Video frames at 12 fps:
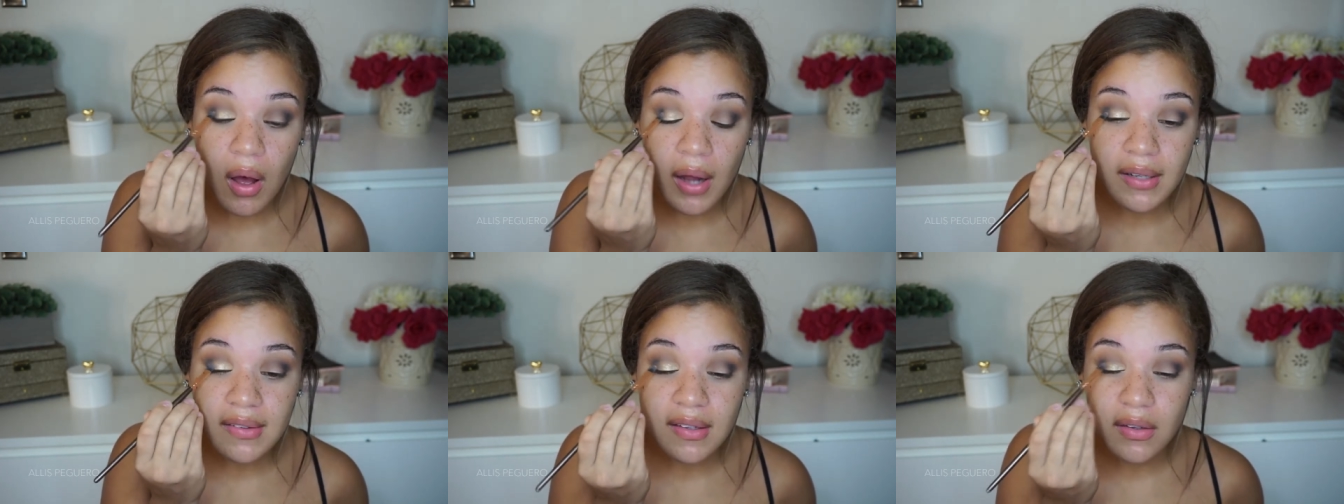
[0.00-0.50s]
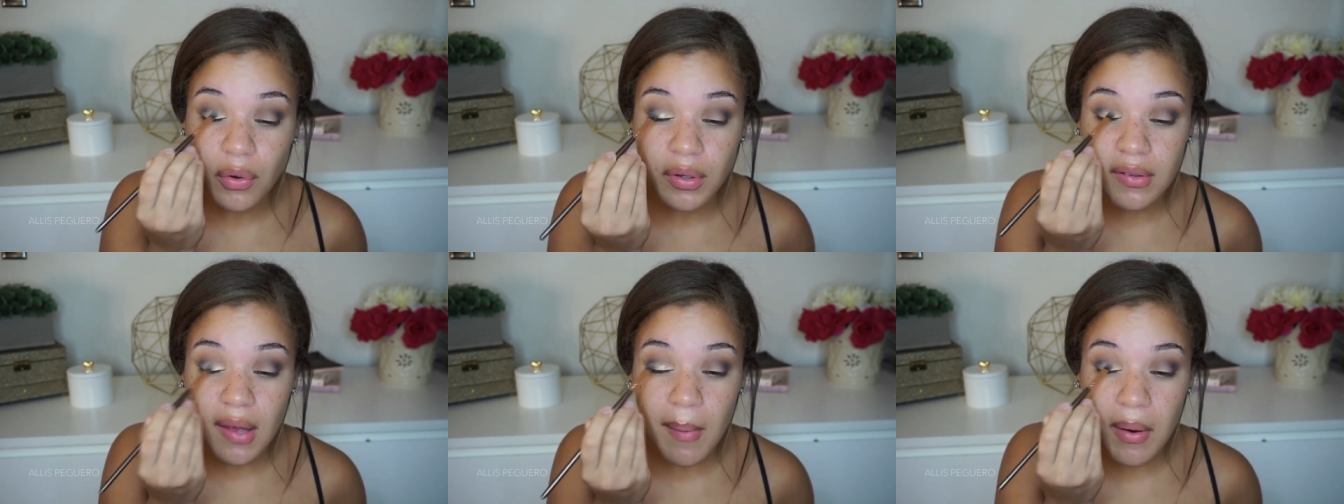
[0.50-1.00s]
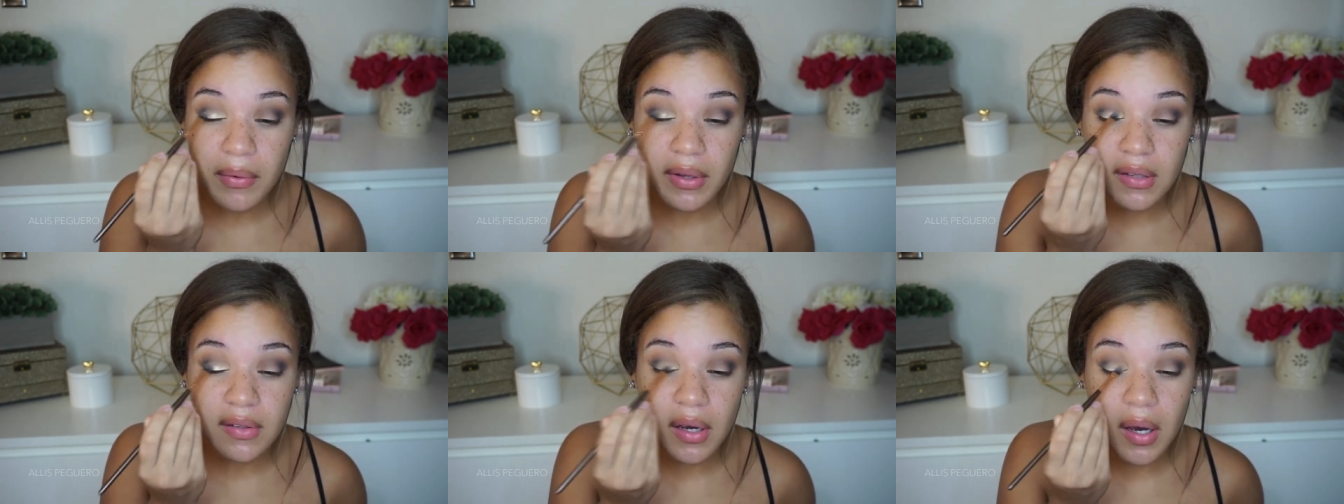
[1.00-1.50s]
Honestly, the only time I
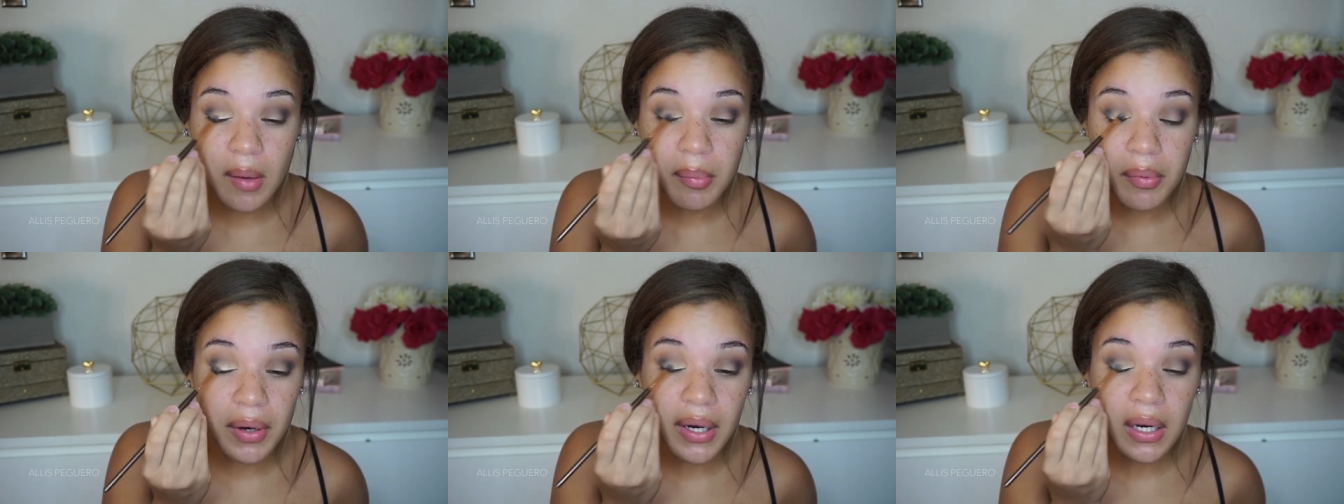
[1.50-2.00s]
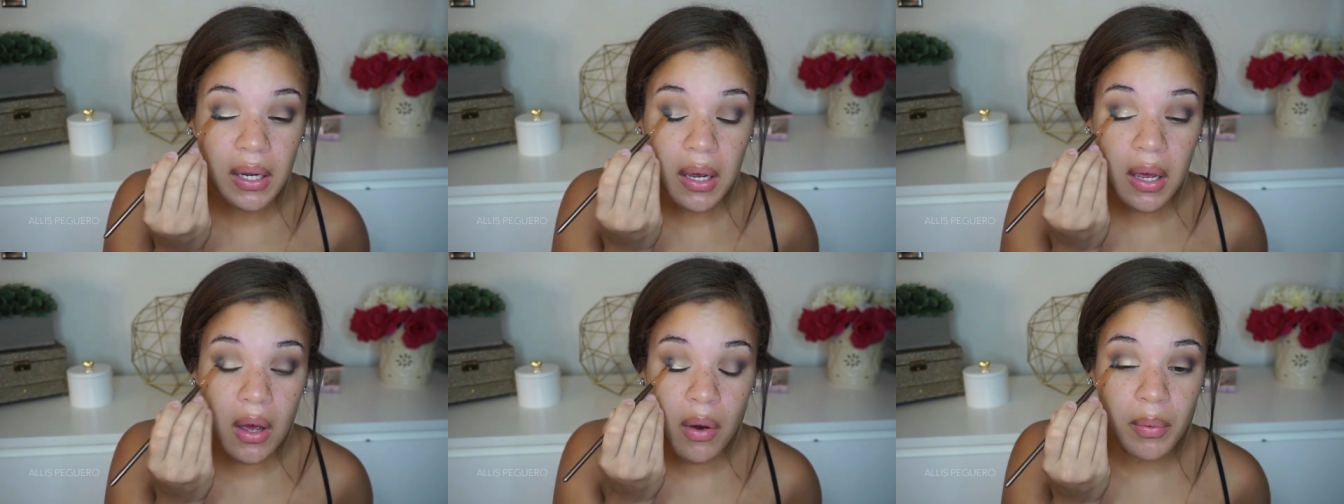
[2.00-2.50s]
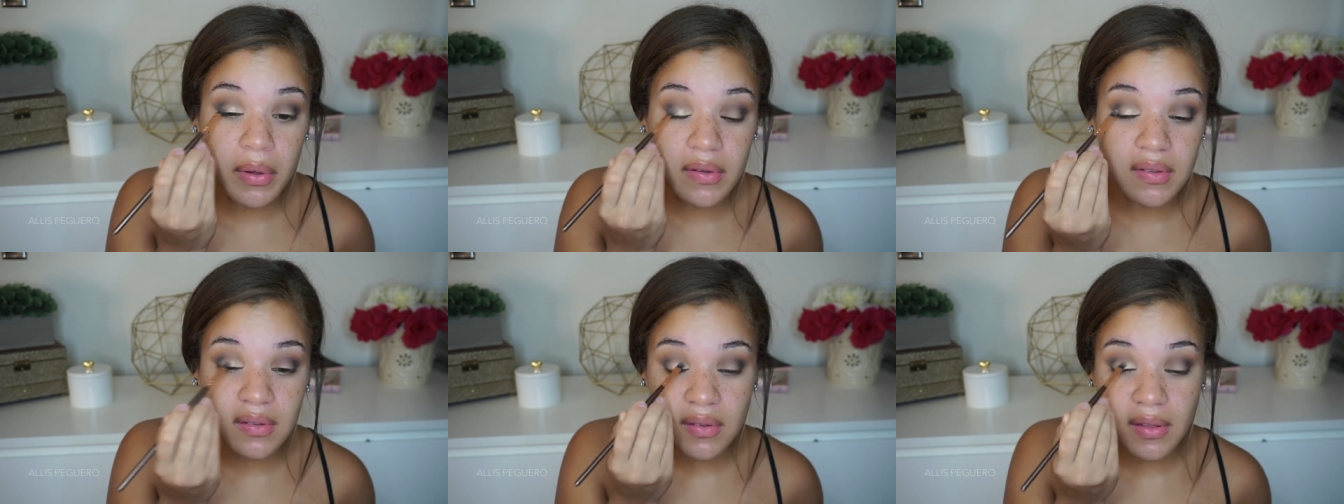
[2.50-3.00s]
really took a break
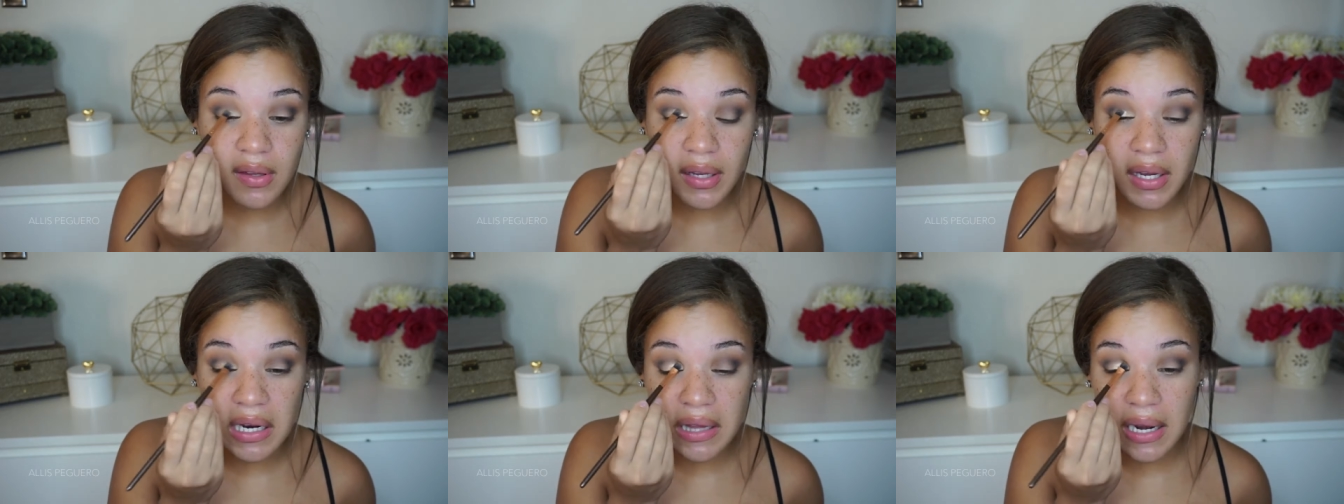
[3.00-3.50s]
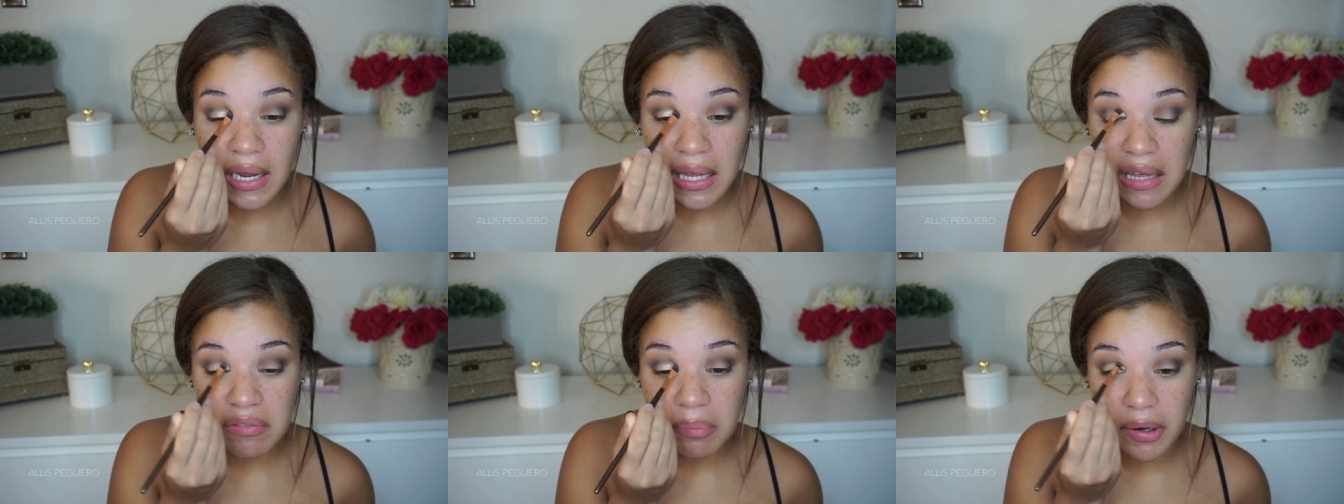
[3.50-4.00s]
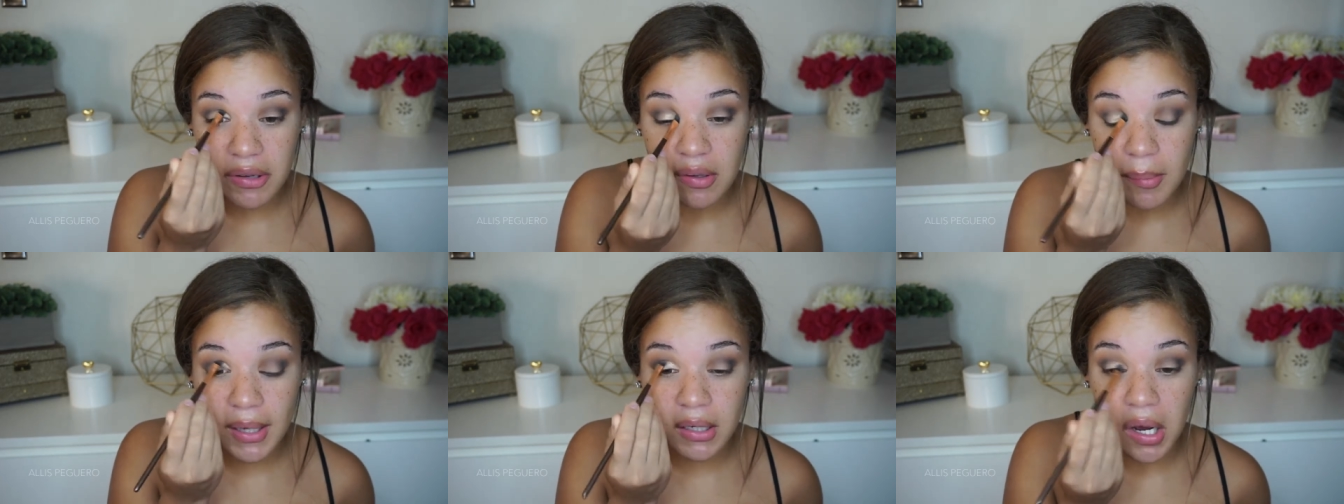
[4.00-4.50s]
was the year that I gave birth
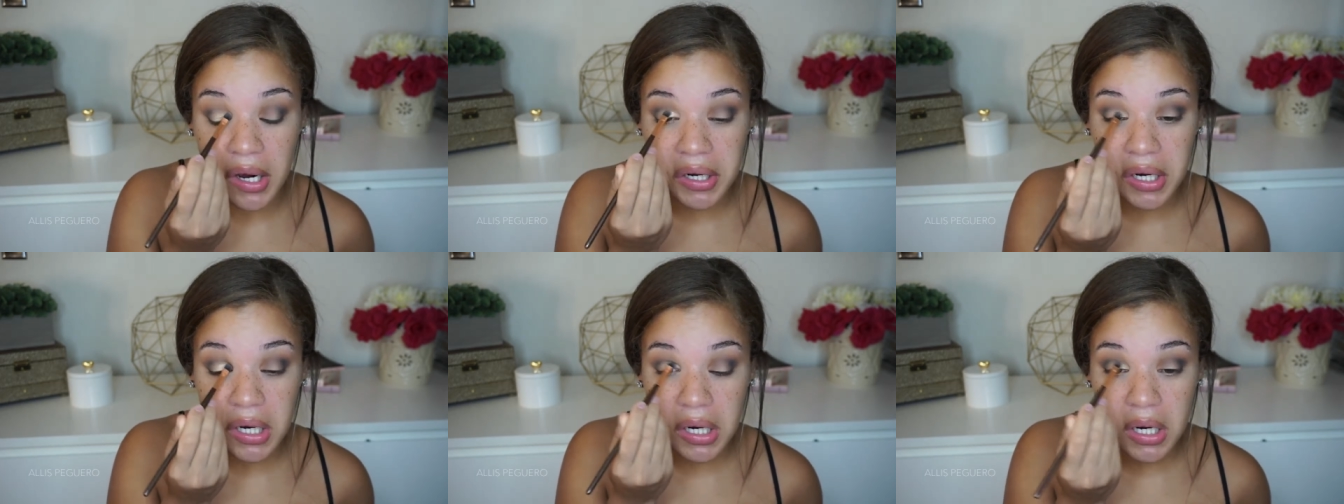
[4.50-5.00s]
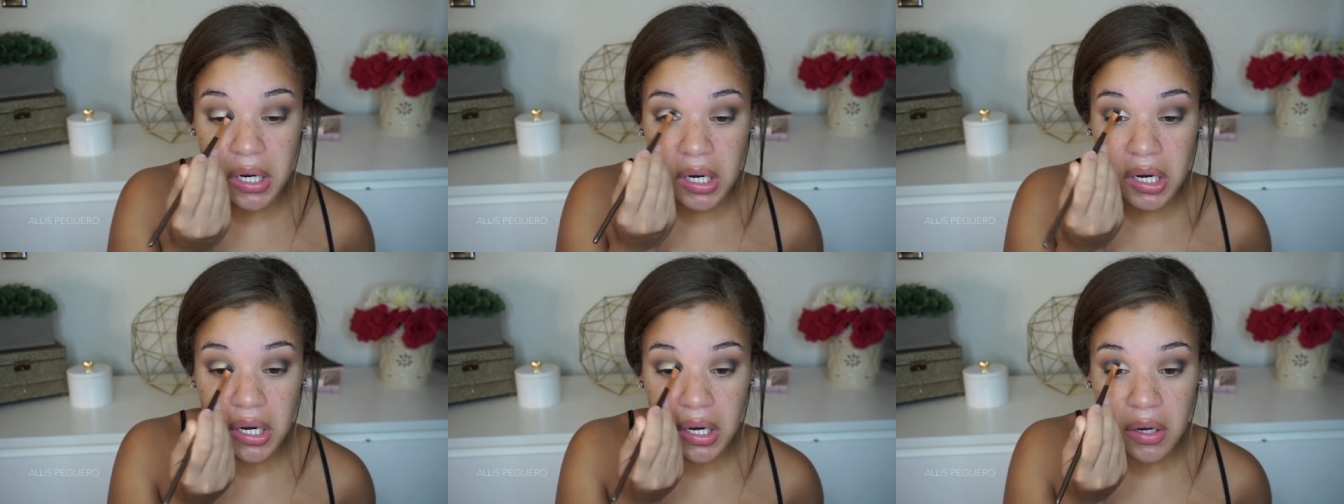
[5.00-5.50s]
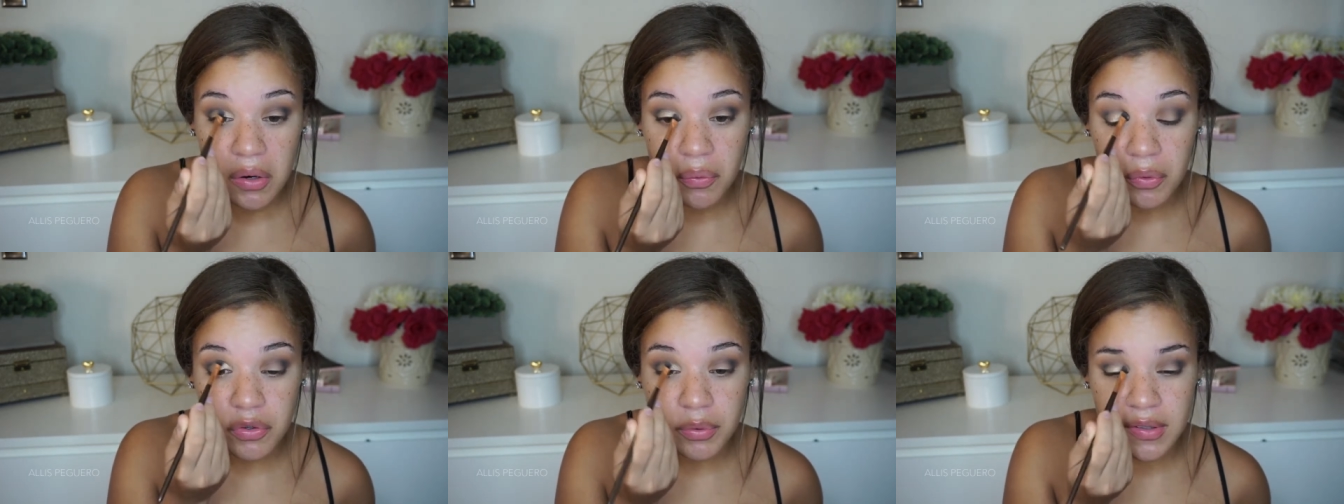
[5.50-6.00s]
to my daughter,
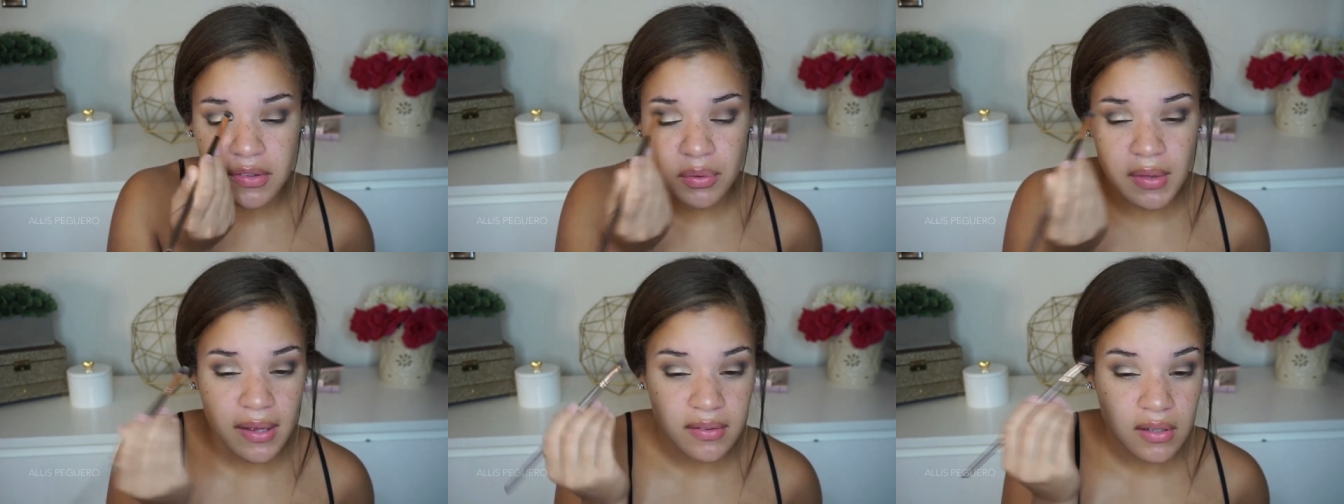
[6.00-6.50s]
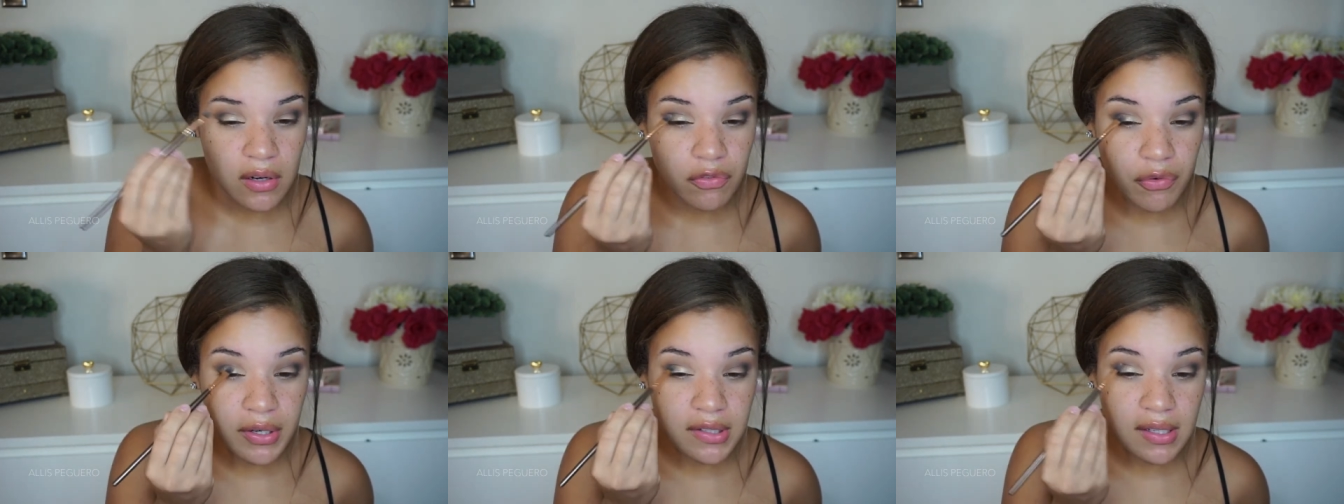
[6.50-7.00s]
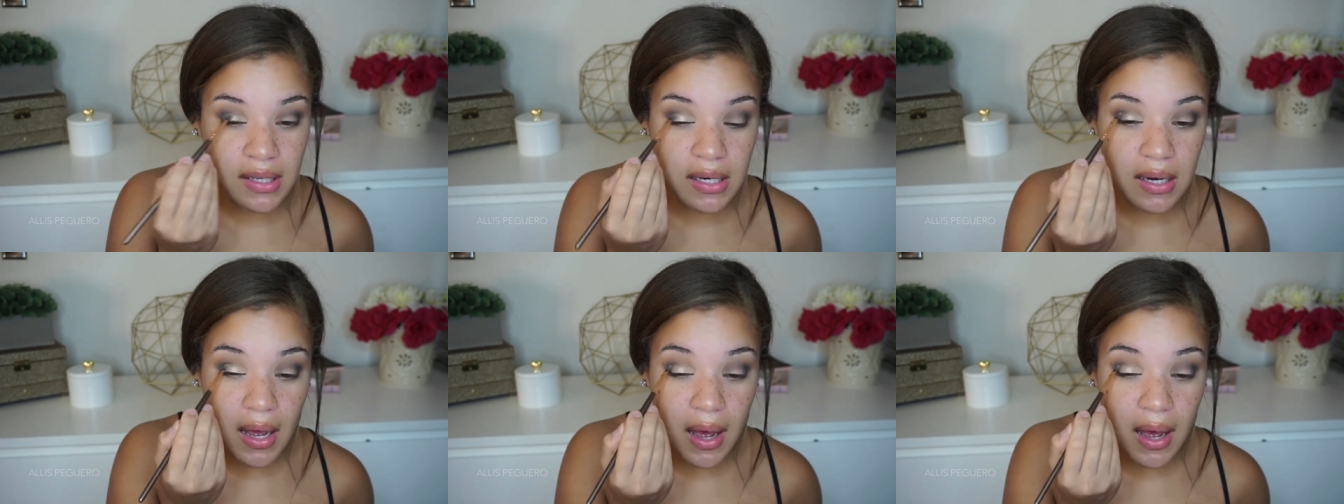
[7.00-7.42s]
which was two thousand fourteen.